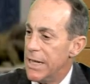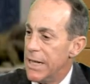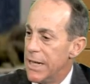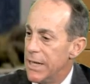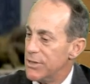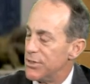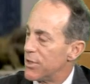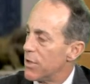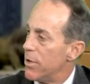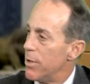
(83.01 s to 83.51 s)

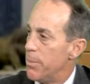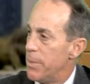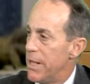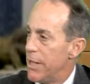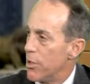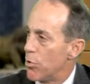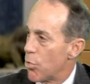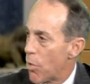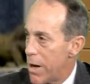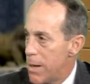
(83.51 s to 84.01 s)
It's going to be
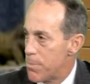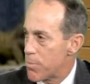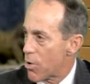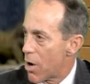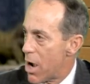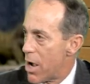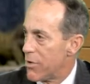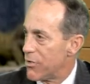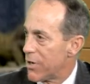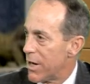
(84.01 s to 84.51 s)
a great
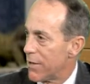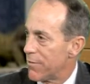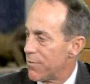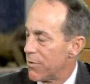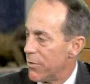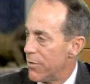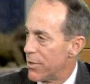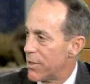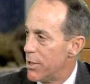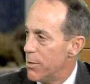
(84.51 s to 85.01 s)
project
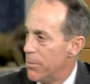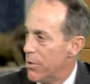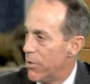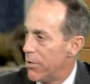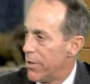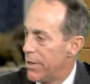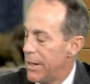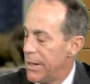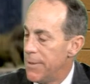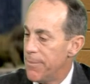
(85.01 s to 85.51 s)
for the
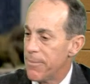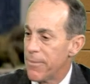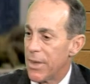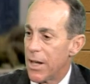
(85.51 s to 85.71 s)
community.